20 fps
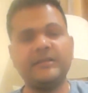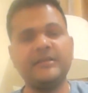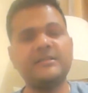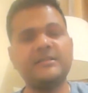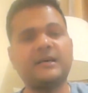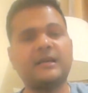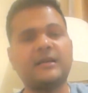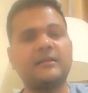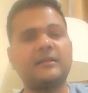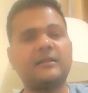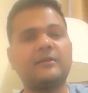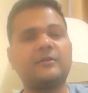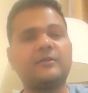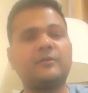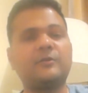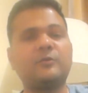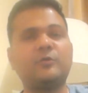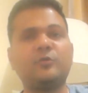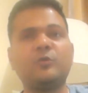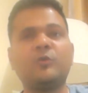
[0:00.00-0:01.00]
These are the
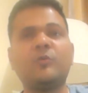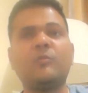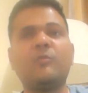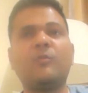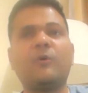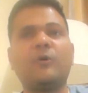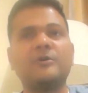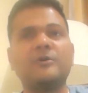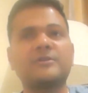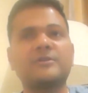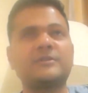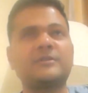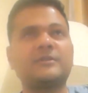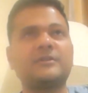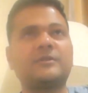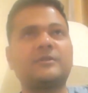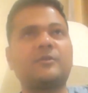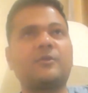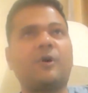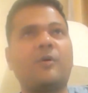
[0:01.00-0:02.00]
two most
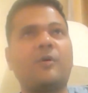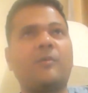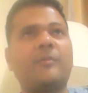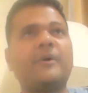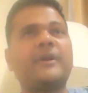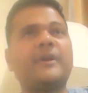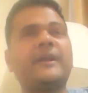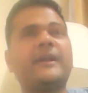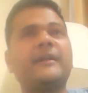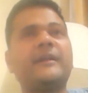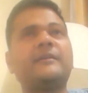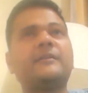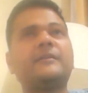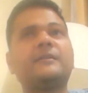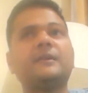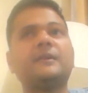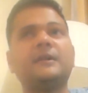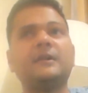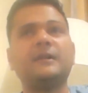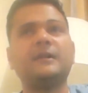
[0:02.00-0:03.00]
common
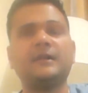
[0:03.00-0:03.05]
and